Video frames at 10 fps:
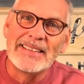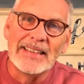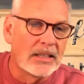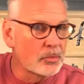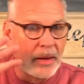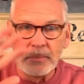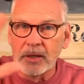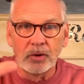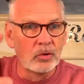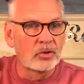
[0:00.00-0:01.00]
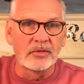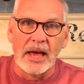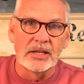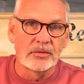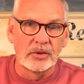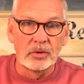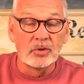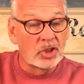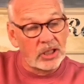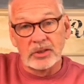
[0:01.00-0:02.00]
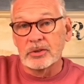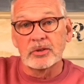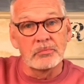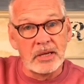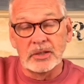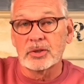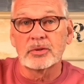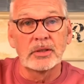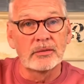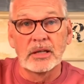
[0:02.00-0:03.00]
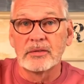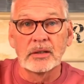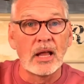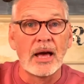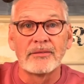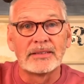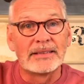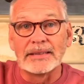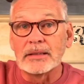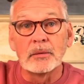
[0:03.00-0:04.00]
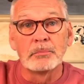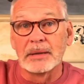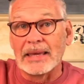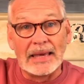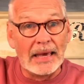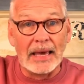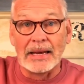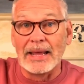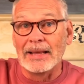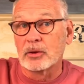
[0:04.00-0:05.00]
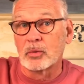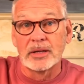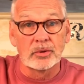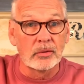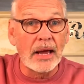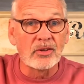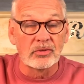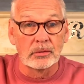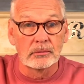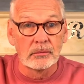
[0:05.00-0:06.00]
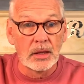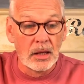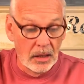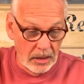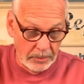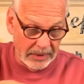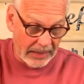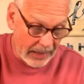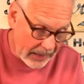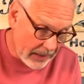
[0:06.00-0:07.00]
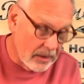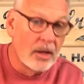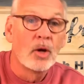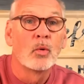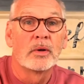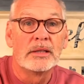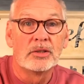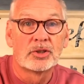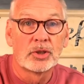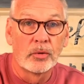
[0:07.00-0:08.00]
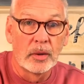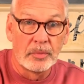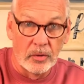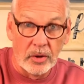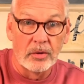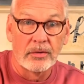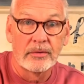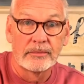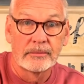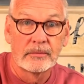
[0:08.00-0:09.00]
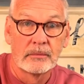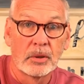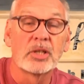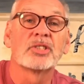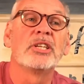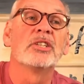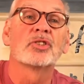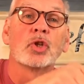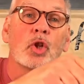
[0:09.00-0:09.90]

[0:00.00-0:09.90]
and this may be a newsflash for you, Jesus' ministry of giving life didn't begin at the resurrection. It began when he showed up on earth, because he is the